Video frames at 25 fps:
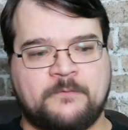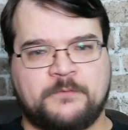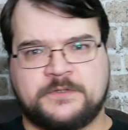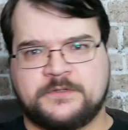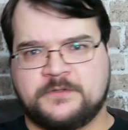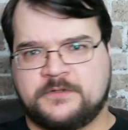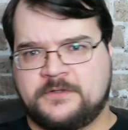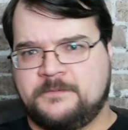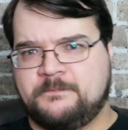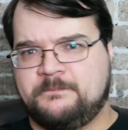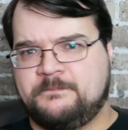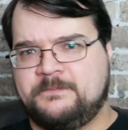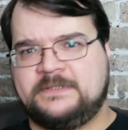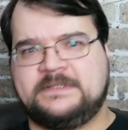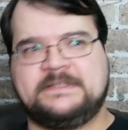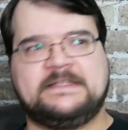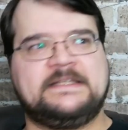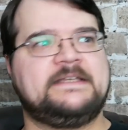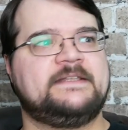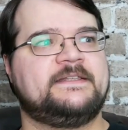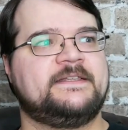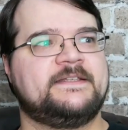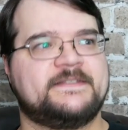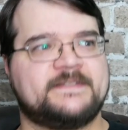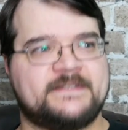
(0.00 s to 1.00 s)
which are
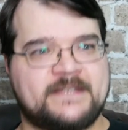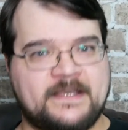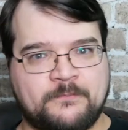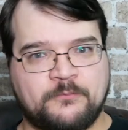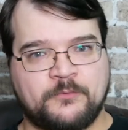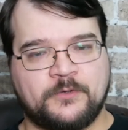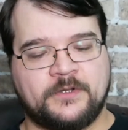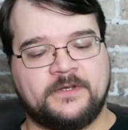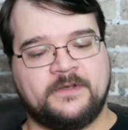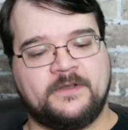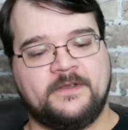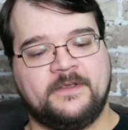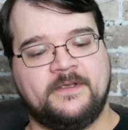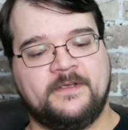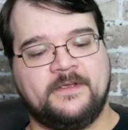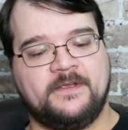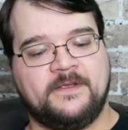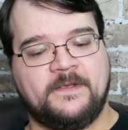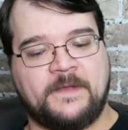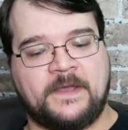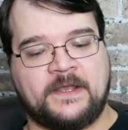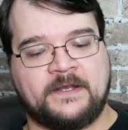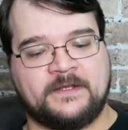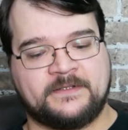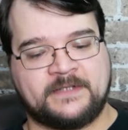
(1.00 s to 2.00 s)
completely separate
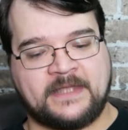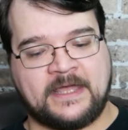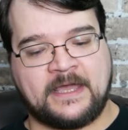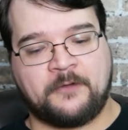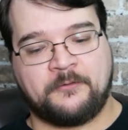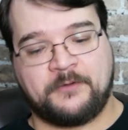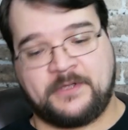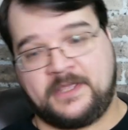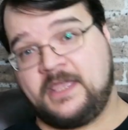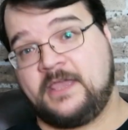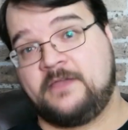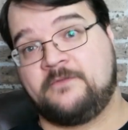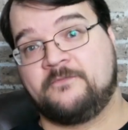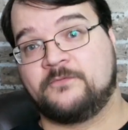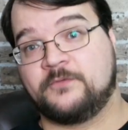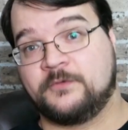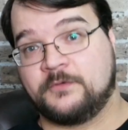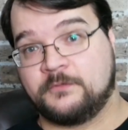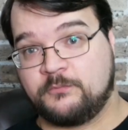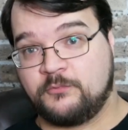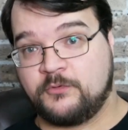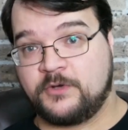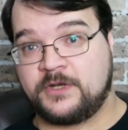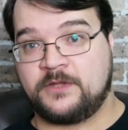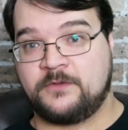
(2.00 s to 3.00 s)
and allow, again, for
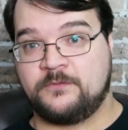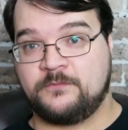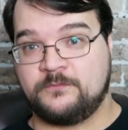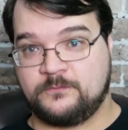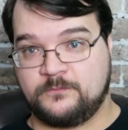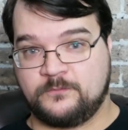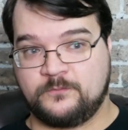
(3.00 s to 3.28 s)
a pretty